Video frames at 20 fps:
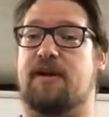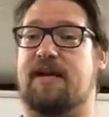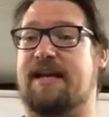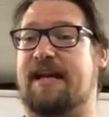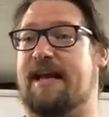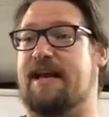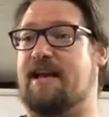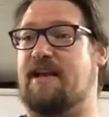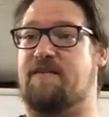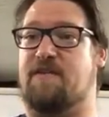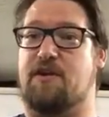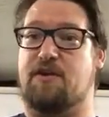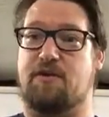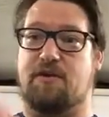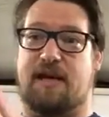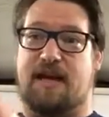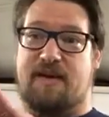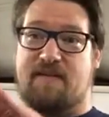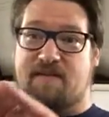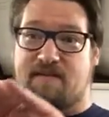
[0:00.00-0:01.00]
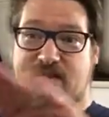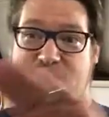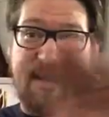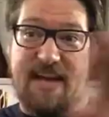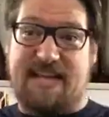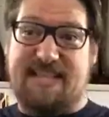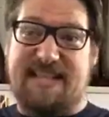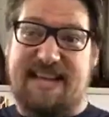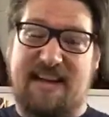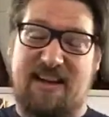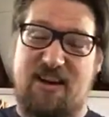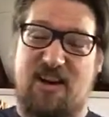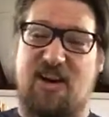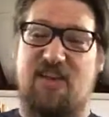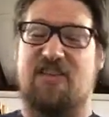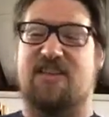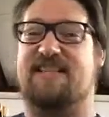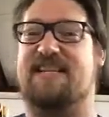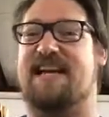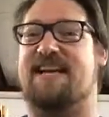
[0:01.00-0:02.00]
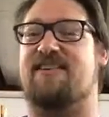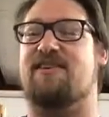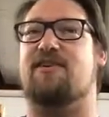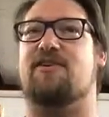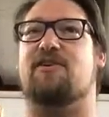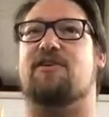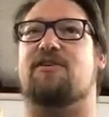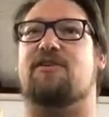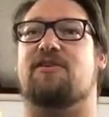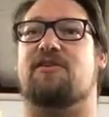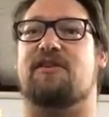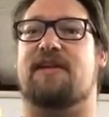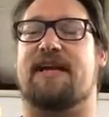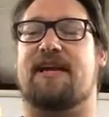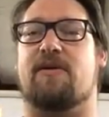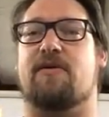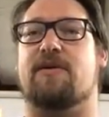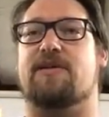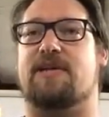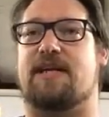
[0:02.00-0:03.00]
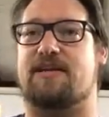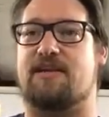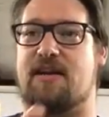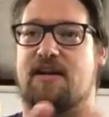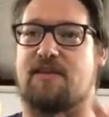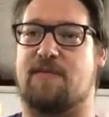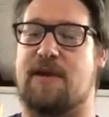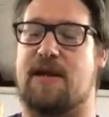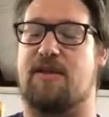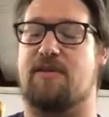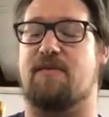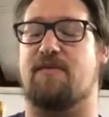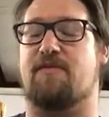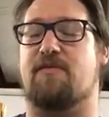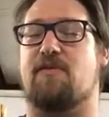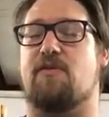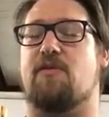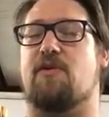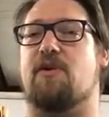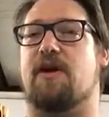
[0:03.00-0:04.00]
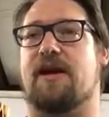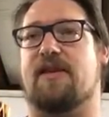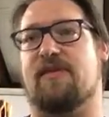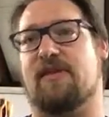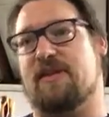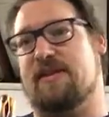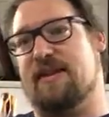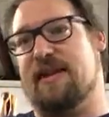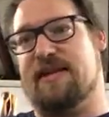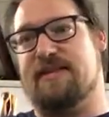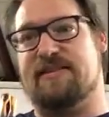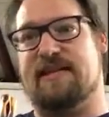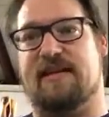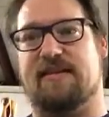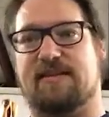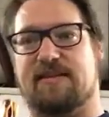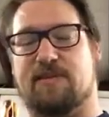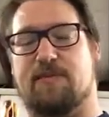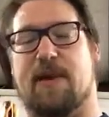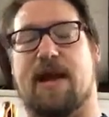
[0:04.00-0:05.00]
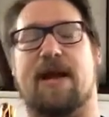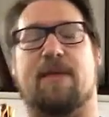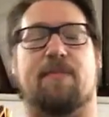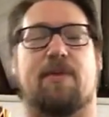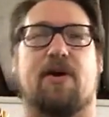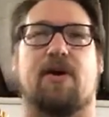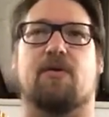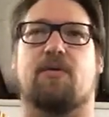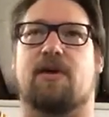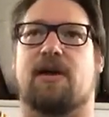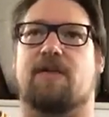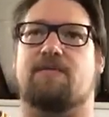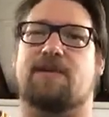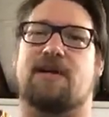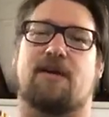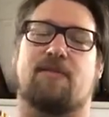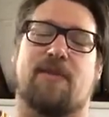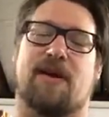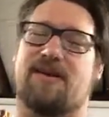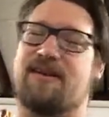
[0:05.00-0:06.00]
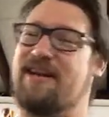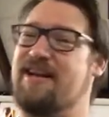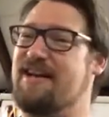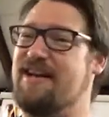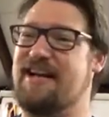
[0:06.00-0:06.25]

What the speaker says: And again, if you kind of nix out all the technical language I talked about in the before and then nix out this back part when I'm talking about,